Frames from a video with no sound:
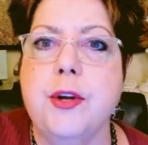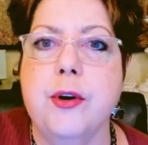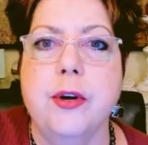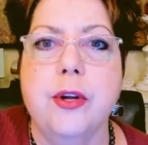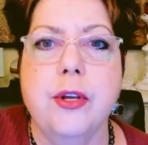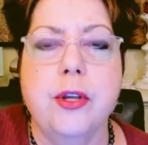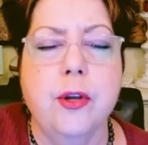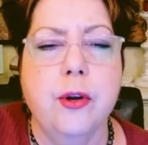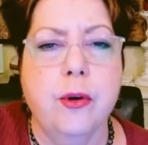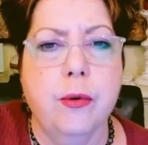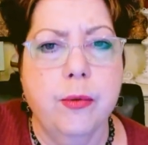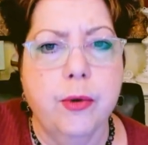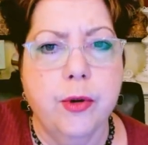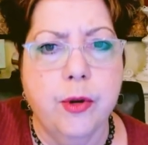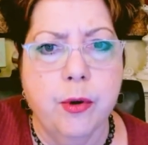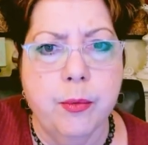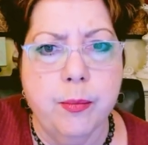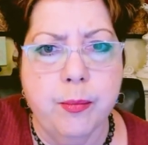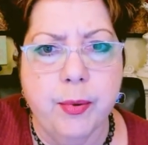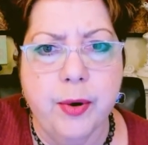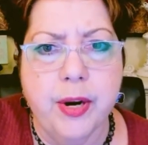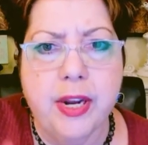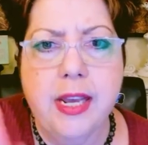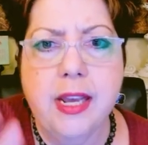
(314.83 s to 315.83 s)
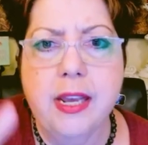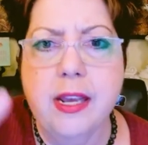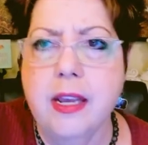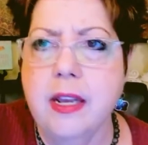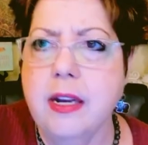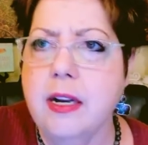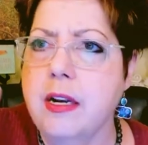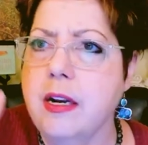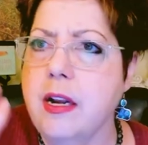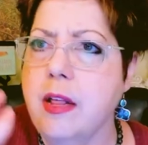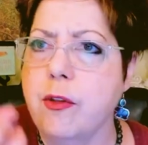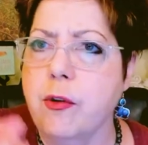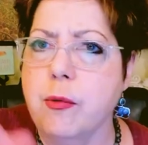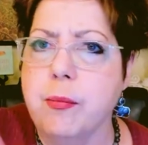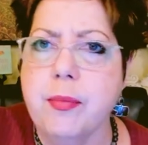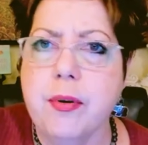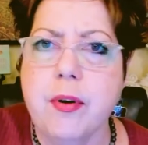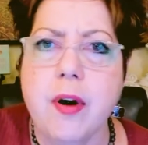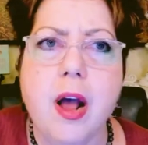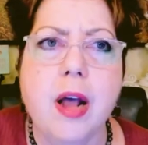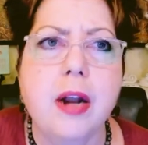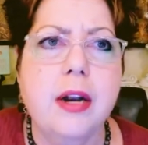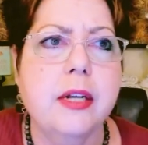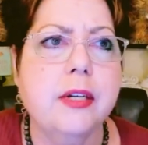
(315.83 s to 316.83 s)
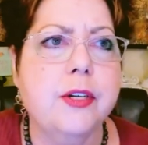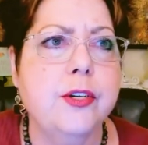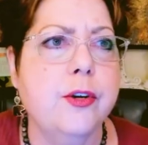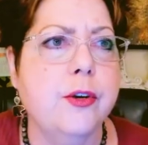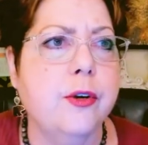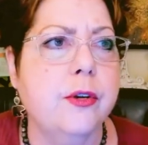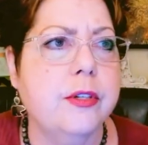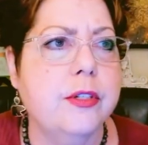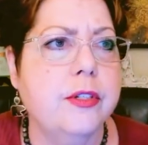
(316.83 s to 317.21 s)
You're bringing in another product.